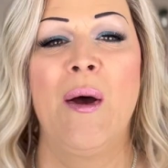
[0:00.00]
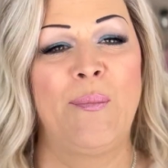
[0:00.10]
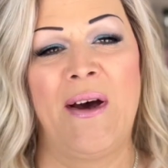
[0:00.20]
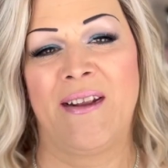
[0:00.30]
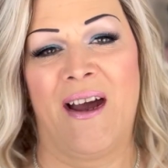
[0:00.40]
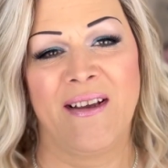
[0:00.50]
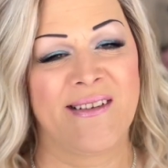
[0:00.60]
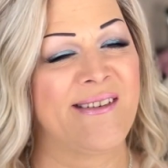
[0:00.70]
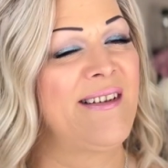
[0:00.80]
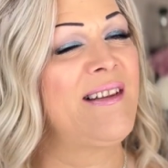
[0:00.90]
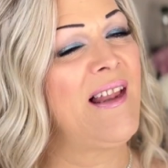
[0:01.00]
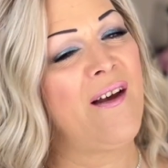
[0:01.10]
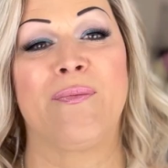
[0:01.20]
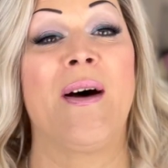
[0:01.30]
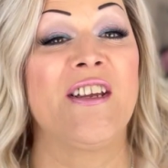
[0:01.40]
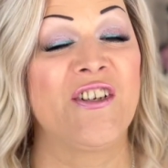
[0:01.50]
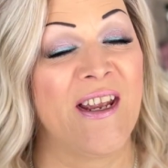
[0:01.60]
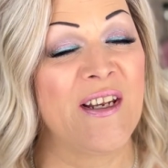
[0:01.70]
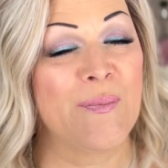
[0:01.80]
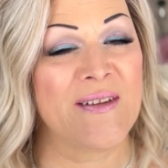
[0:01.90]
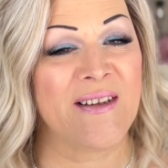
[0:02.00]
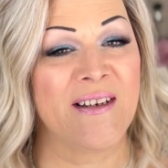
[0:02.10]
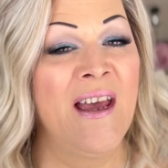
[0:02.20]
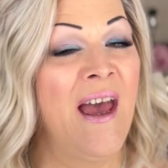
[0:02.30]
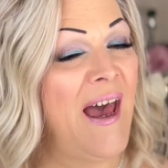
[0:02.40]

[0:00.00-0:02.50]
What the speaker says: but I still love my Shaded Biscuit,